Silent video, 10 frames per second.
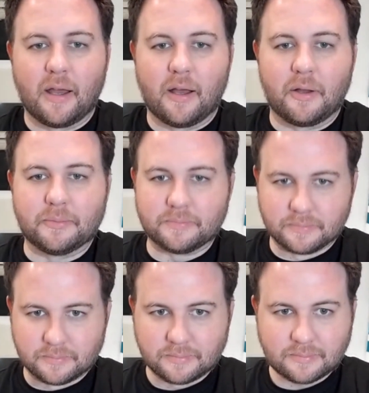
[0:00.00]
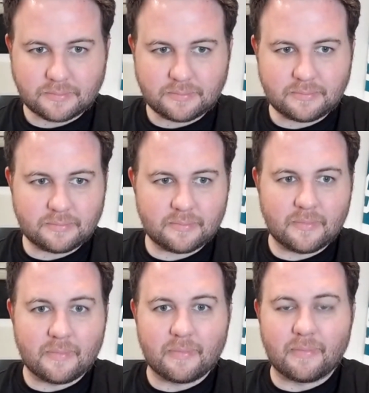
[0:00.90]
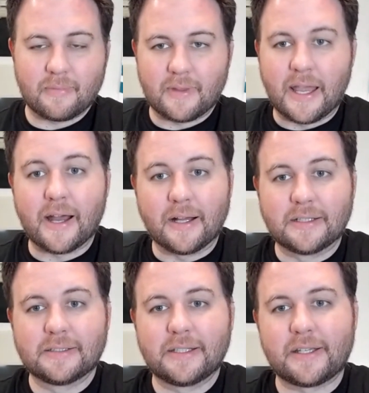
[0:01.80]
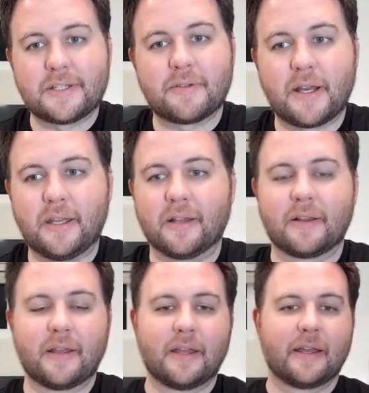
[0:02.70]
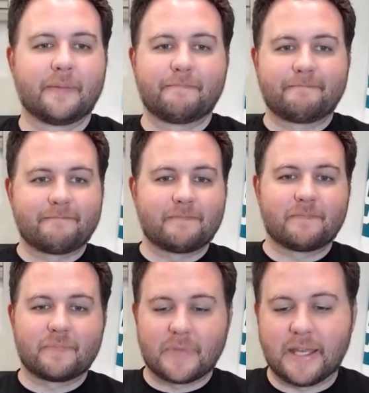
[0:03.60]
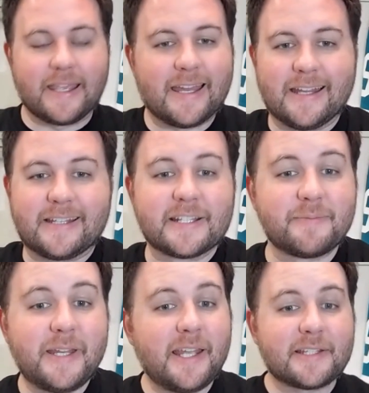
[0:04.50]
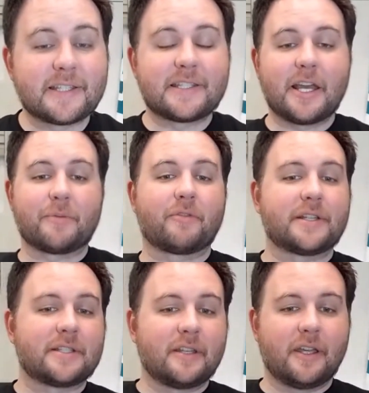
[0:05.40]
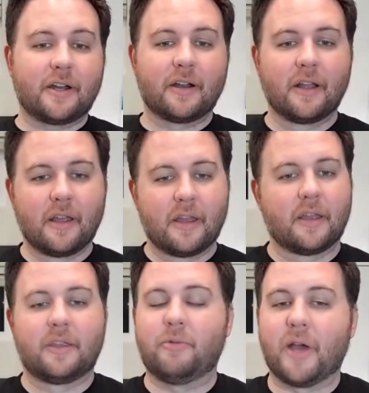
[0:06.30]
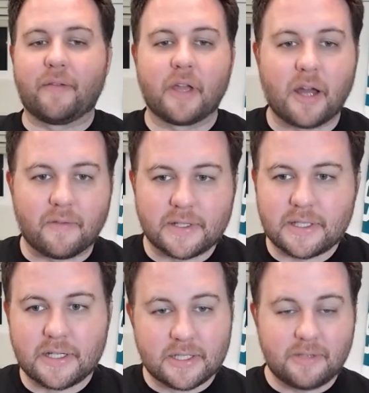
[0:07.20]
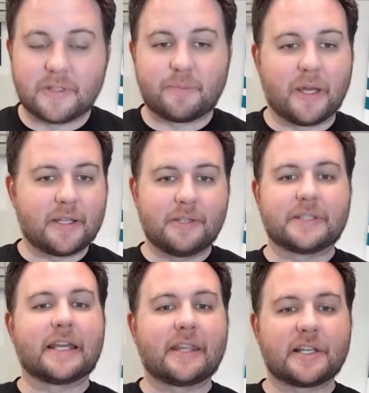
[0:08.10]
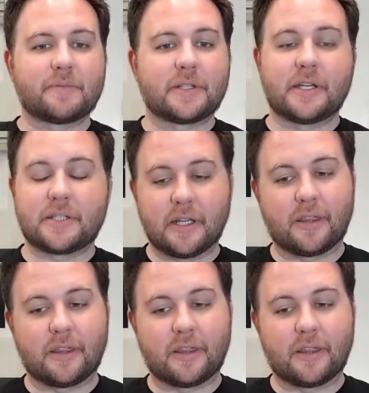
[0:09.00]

Um, yeah, he's ready. Again, it doesn't mean he has to stay up the rest of the year. You have a conversation. You, spe- you set the expectation.